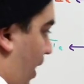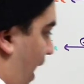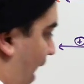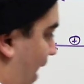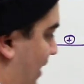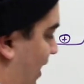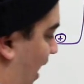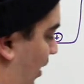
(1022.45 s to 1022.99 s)
when
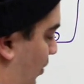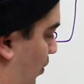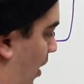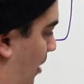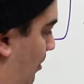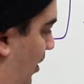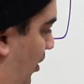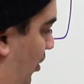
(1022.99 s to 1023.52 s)

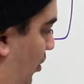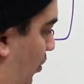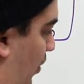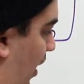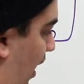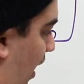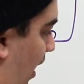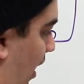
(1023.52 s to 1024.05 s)
antithrombin
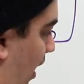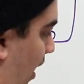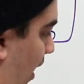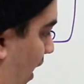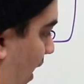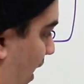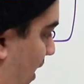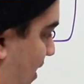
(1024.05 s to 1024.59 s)
3
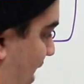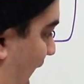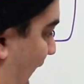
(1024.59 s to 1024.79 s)
is